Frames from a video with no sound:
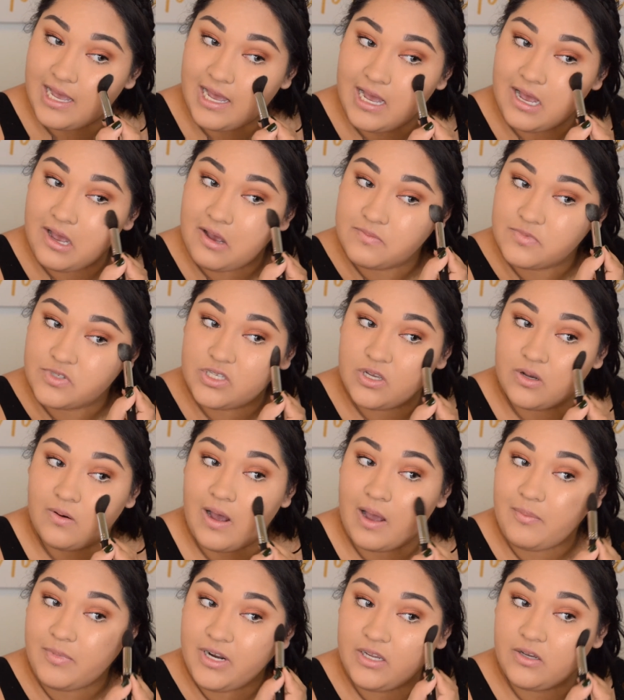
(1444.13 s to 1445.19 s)
So
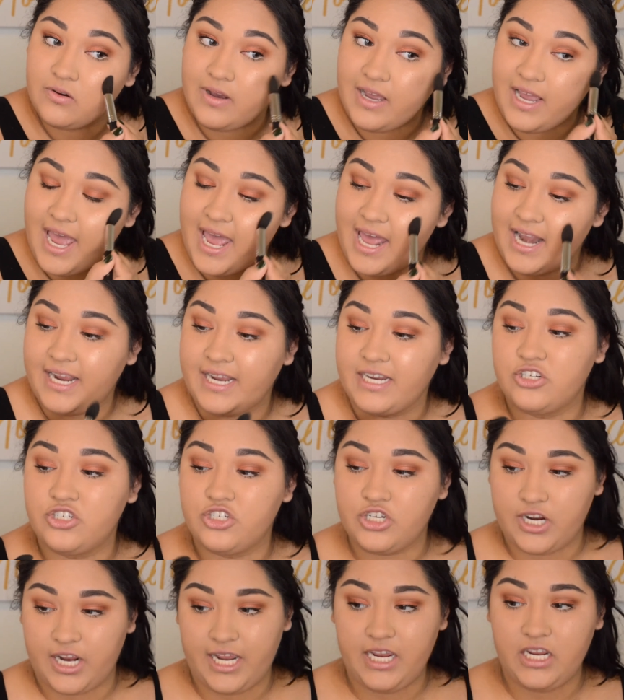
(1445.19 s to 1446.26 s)
I'm gonna go ahead and
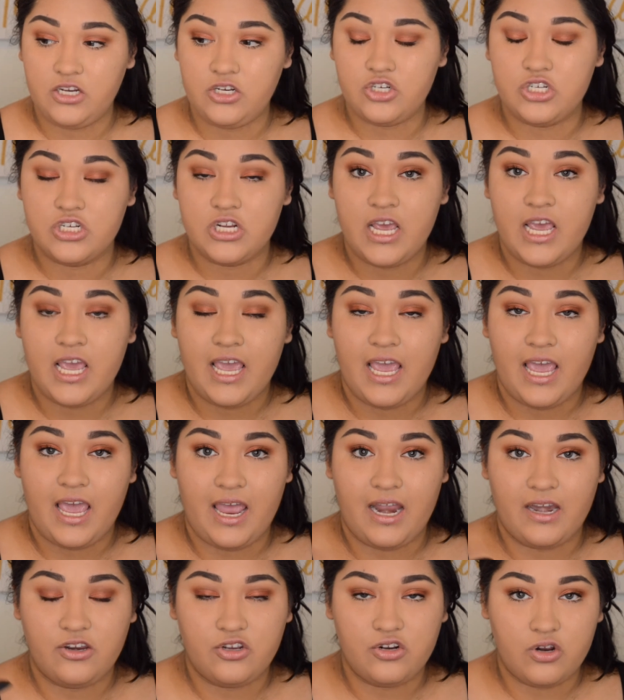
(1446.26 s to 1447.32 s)
change
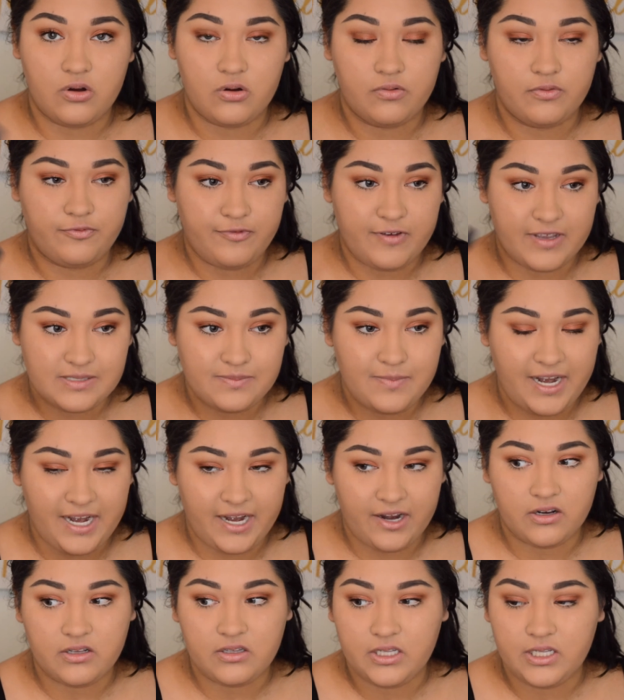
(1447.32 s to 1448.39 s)
and, you know, fix my
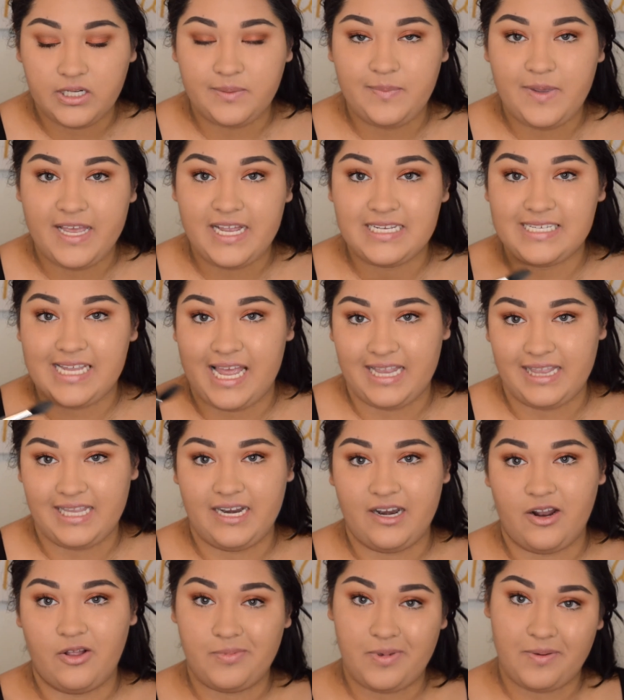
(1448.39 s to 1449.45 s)
hair a little bit, and
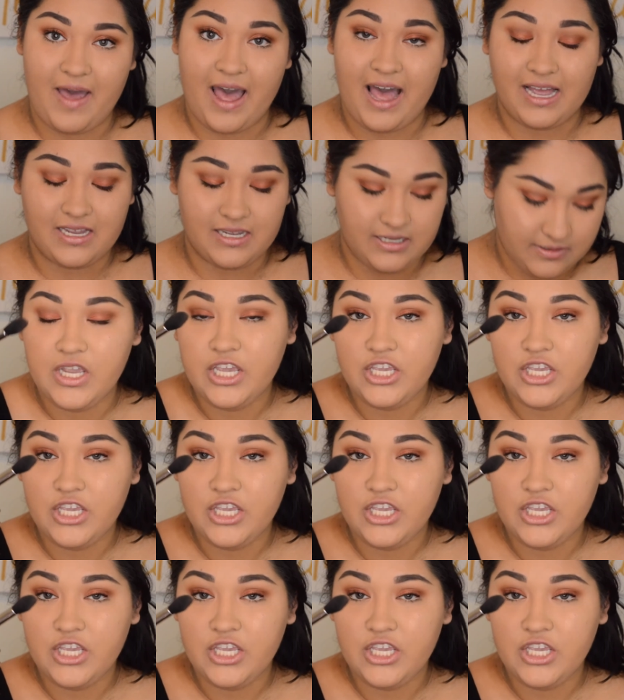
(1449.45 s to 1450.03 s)
then I'll be back.